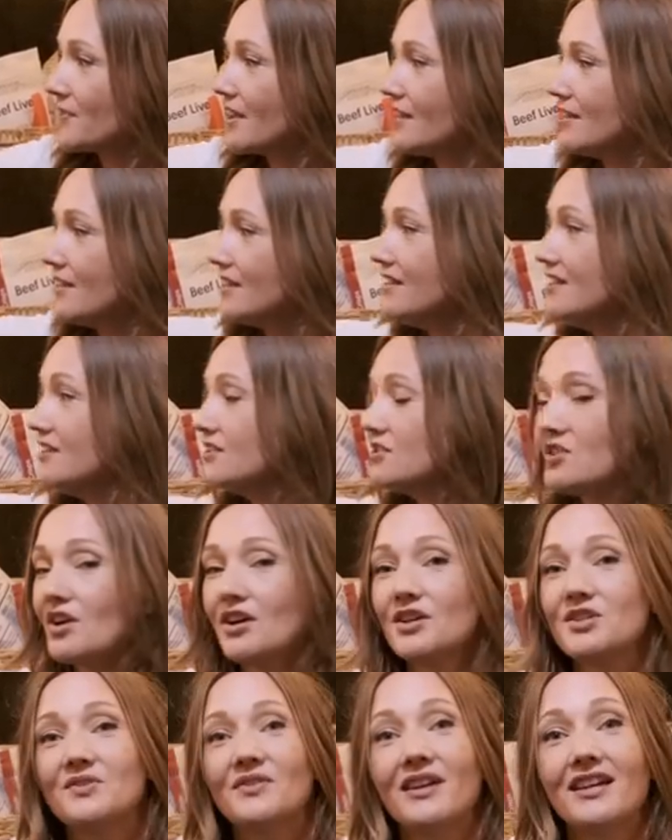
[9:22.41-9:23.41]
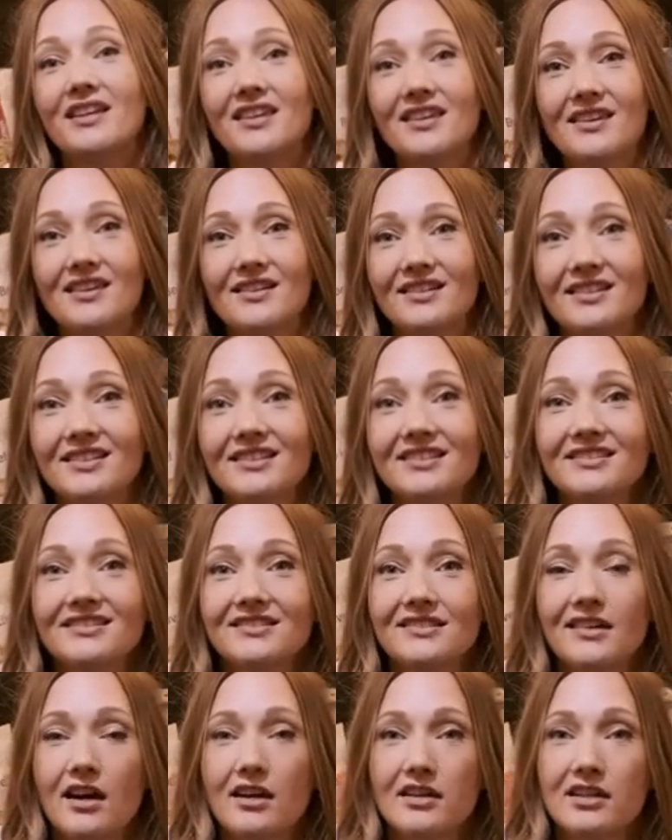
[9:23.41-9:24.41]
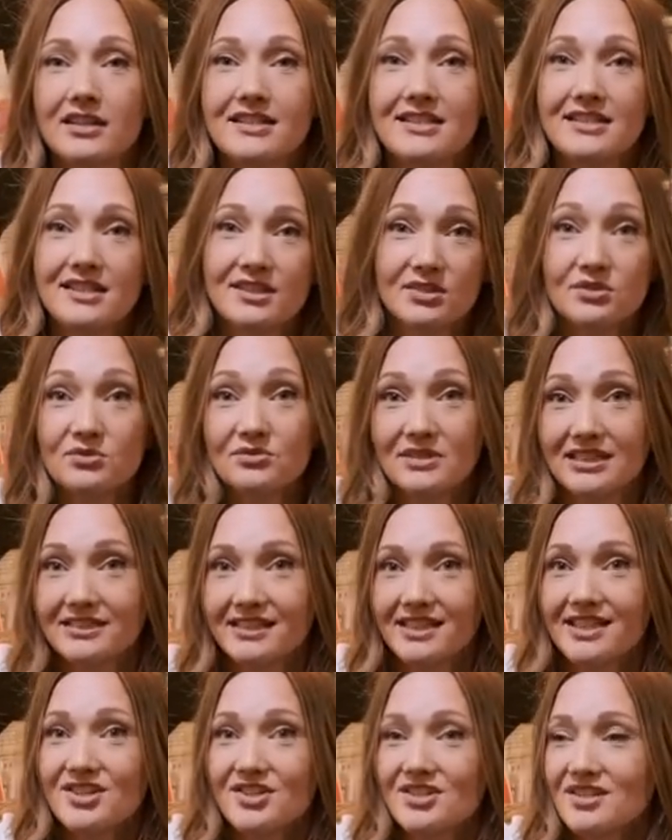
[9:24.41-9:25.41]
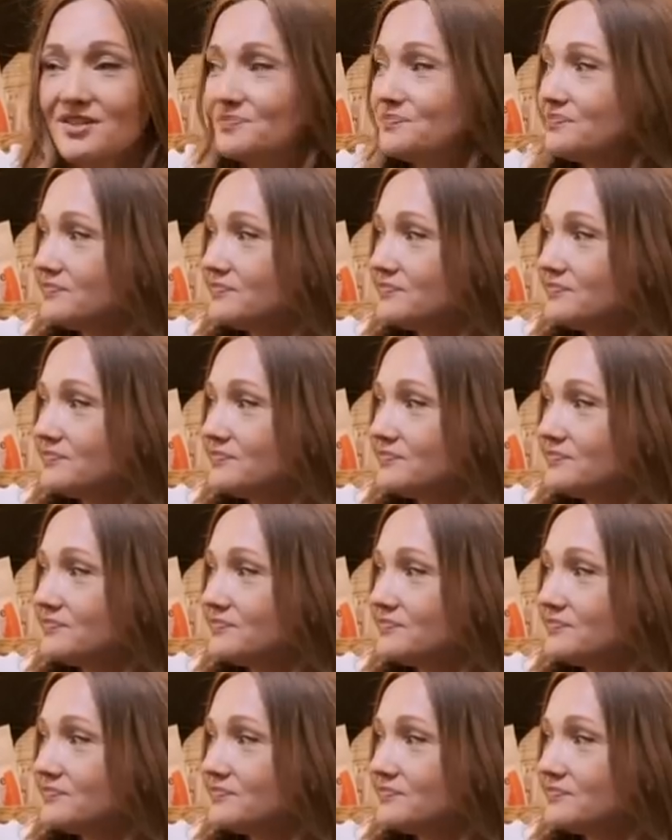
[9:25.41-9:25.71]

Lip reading: These jars right here are a dill relish,